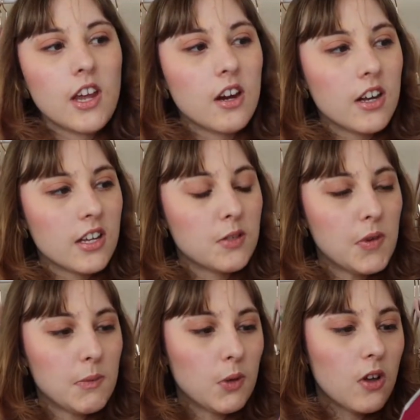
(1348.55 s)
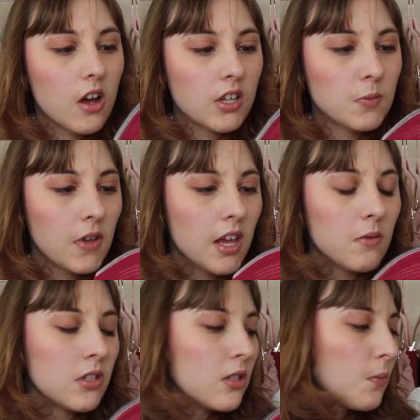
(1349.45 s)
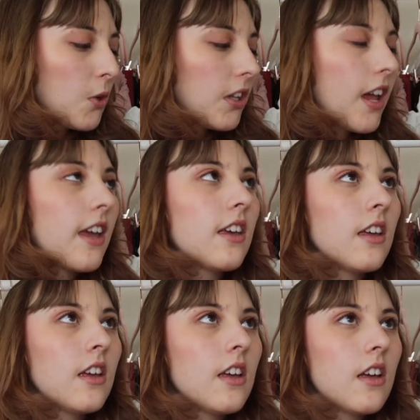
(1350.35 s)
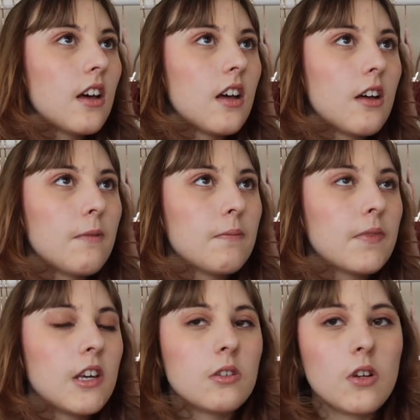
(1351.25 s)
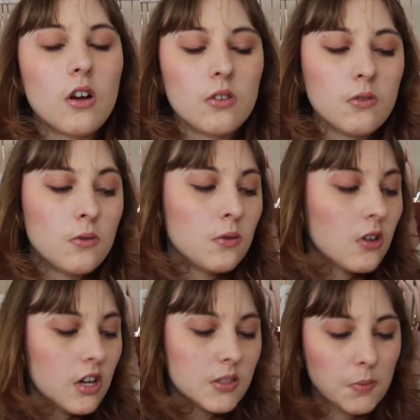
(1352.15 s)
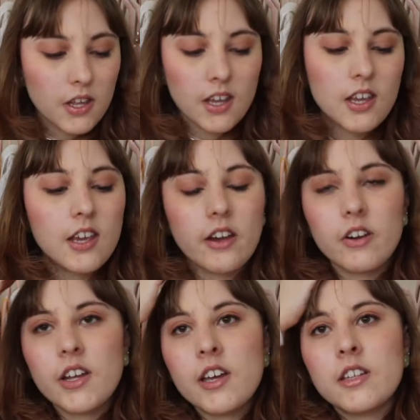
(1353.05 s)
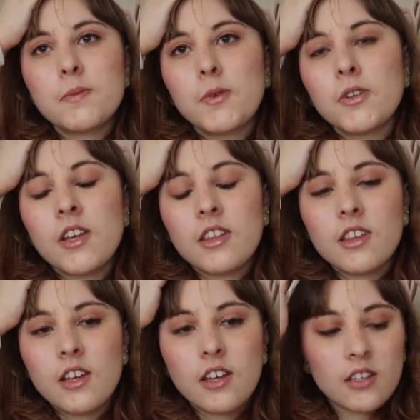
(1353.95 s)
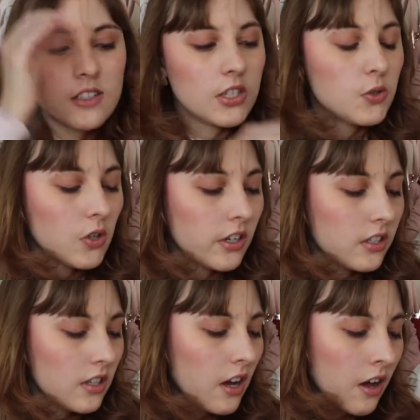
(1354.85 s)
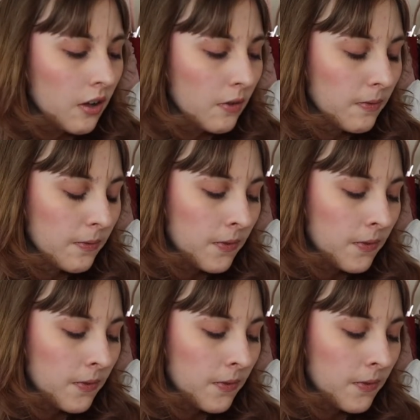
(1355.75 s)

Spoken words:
areas people cosplay, which is more like the otaku cosplay area is more like the district of